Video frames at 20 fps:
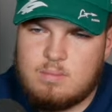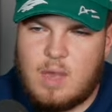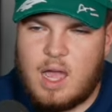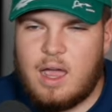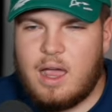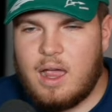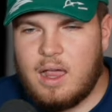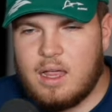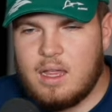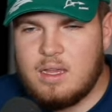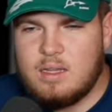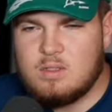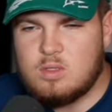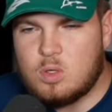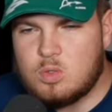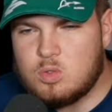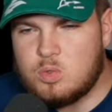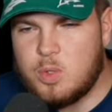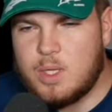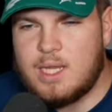I
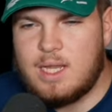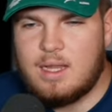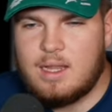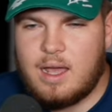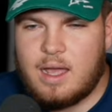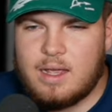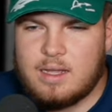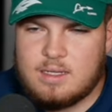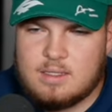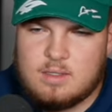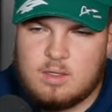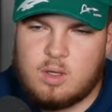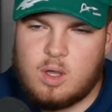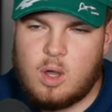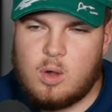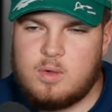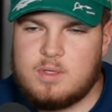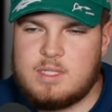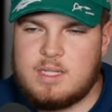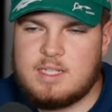don't really like the
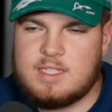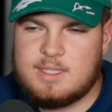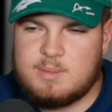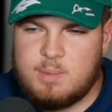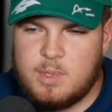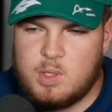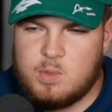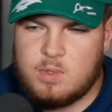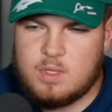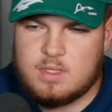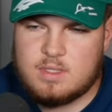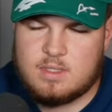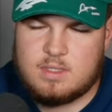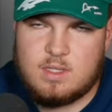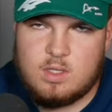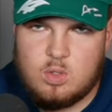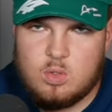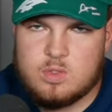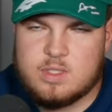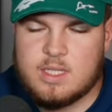current experience,
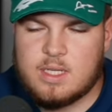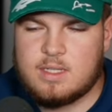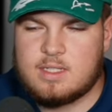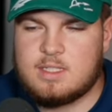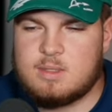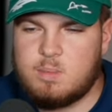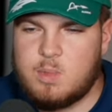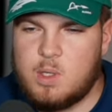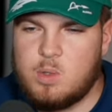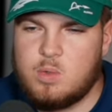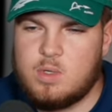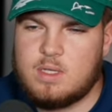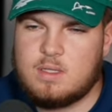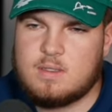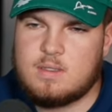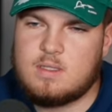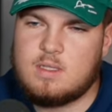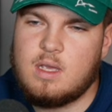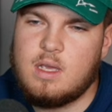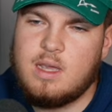the user
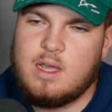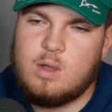experience.